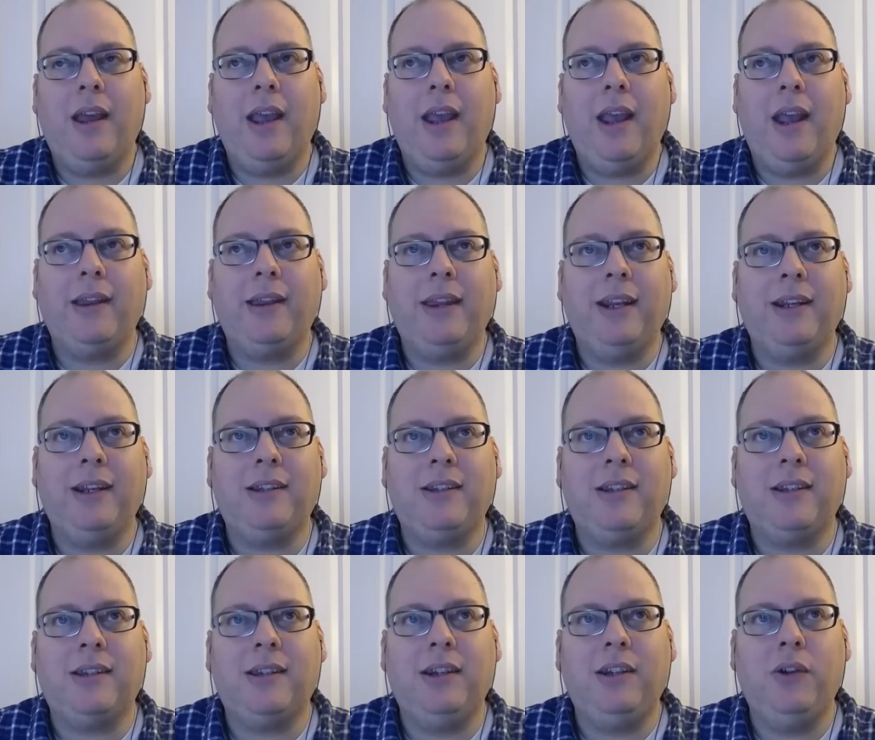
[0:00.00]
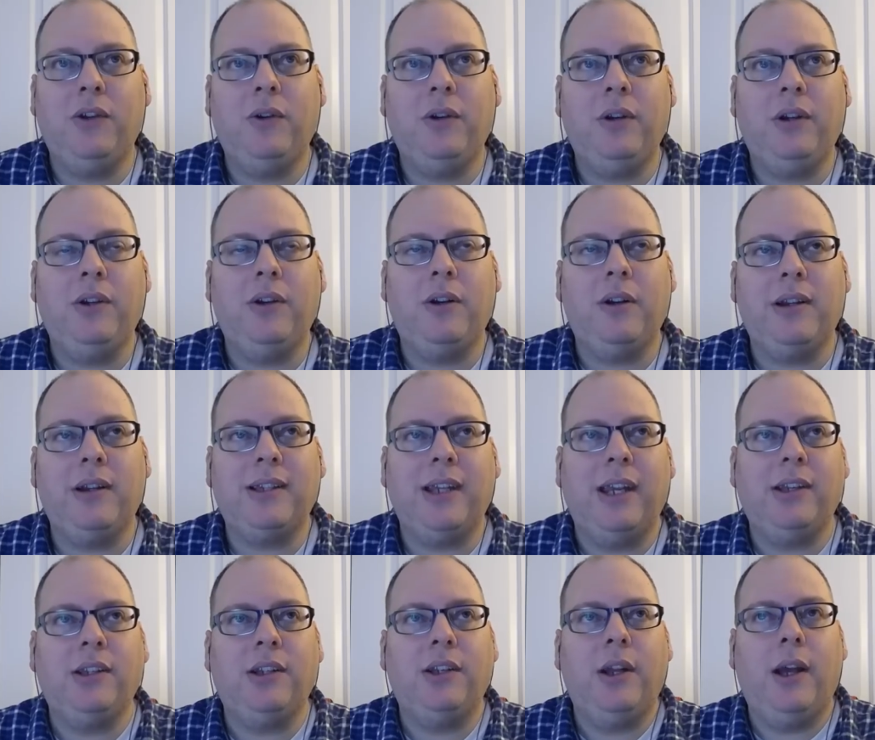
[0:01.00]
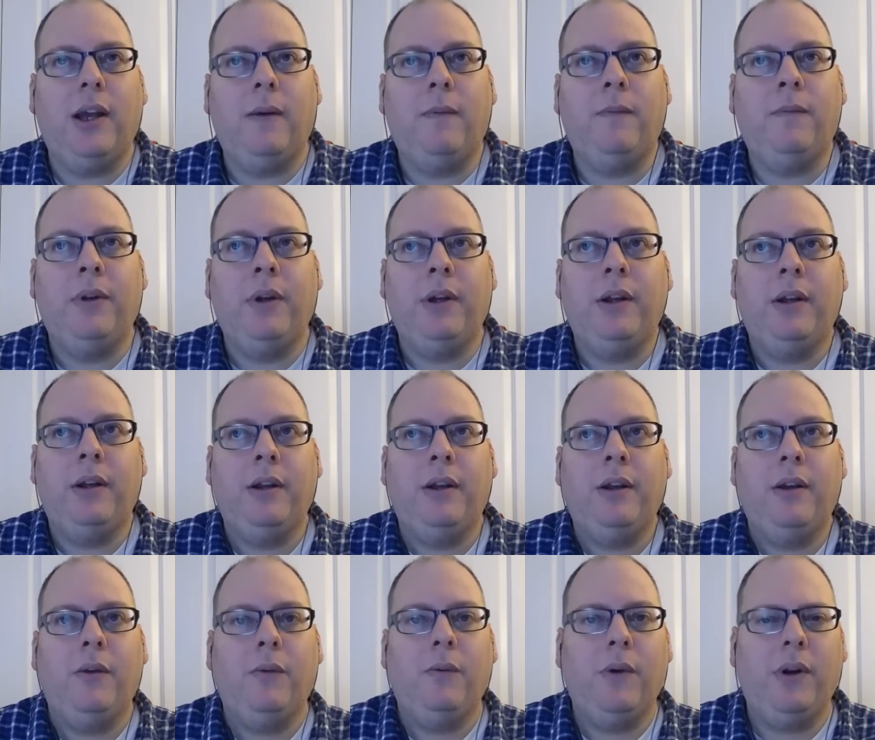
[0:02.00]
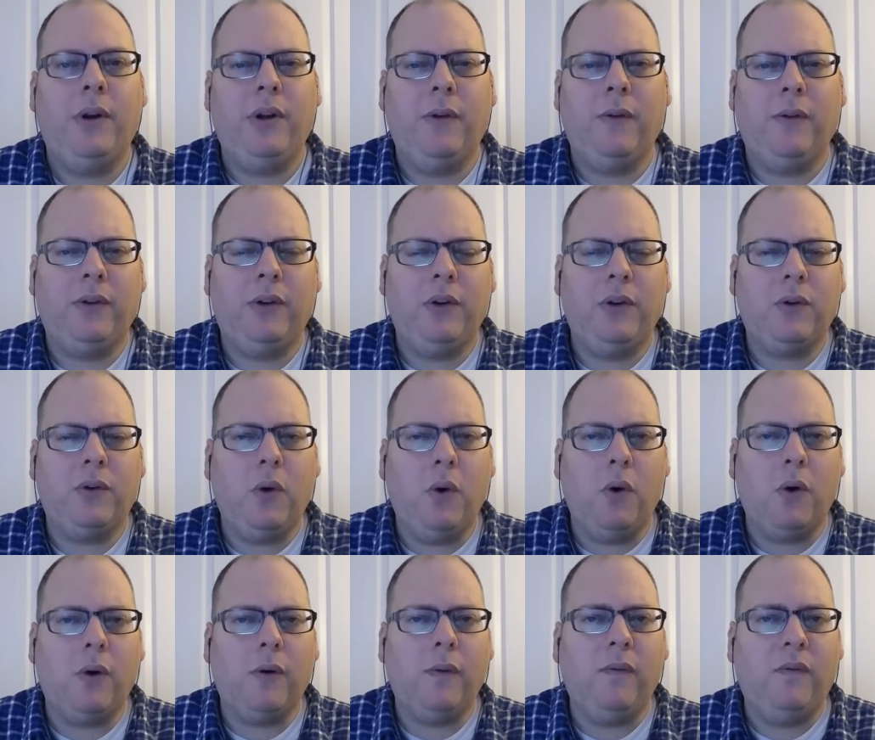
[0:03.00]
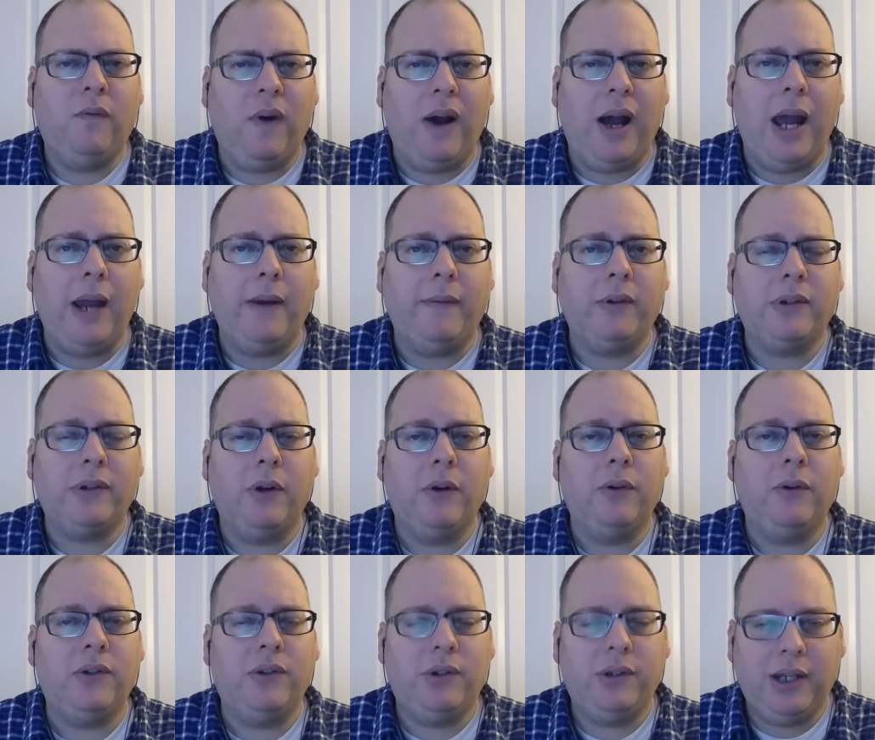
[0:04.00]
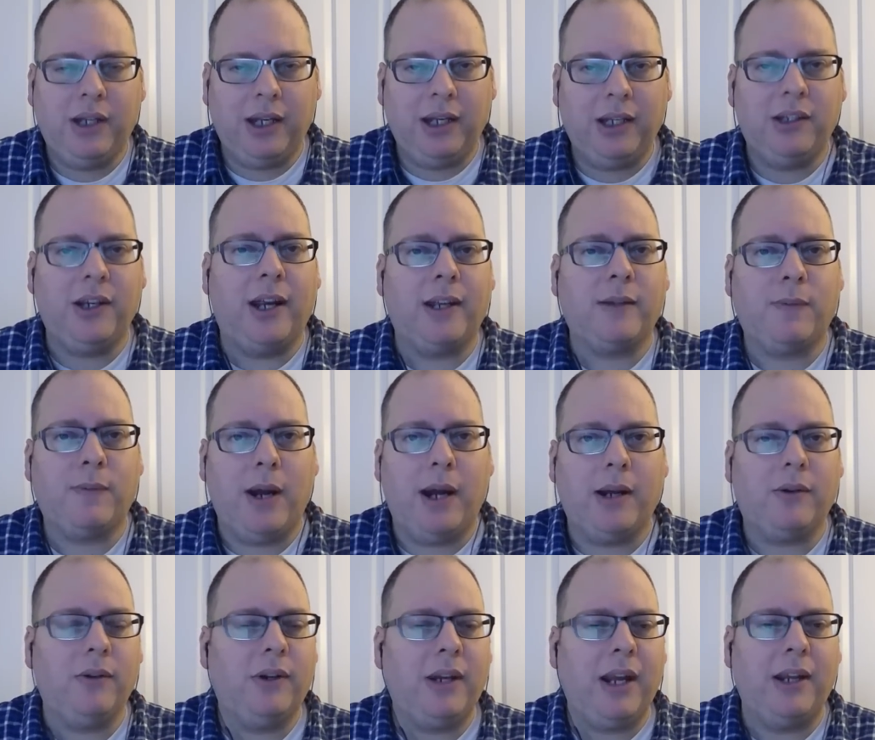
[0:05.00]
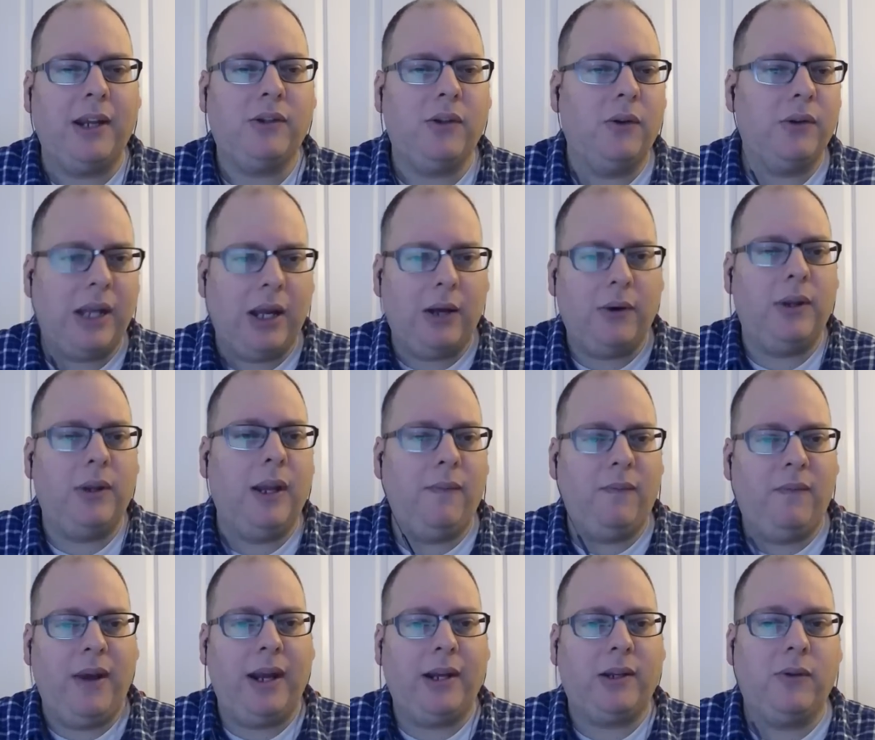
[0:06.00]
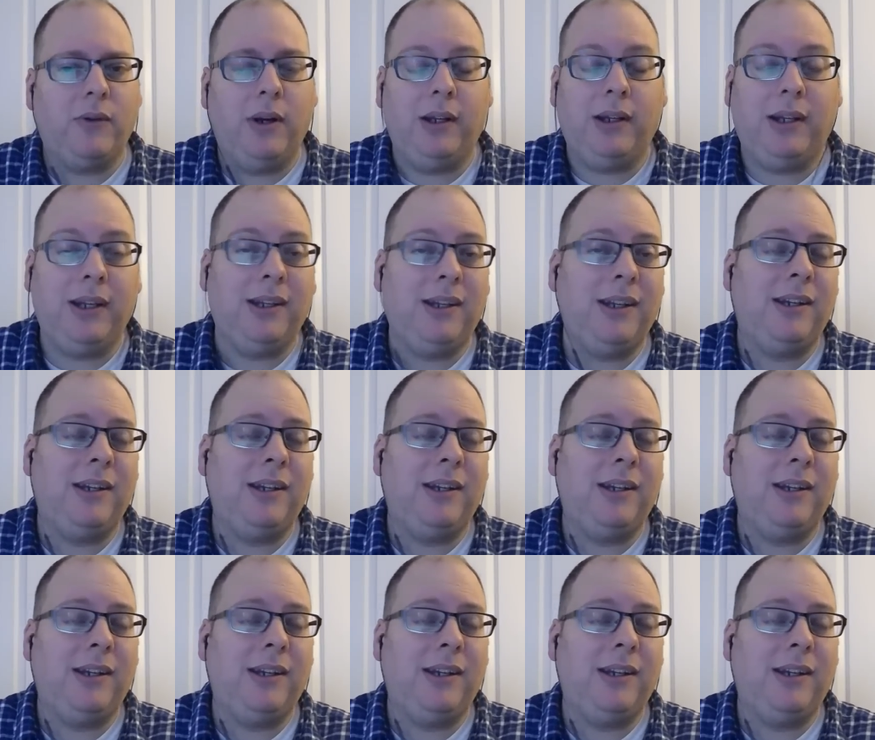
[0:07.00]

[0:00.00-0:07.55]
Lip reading: I think it's just the utilization of what your core five or so, getting Josh Proctor and Kye Stokes, how do they factor in?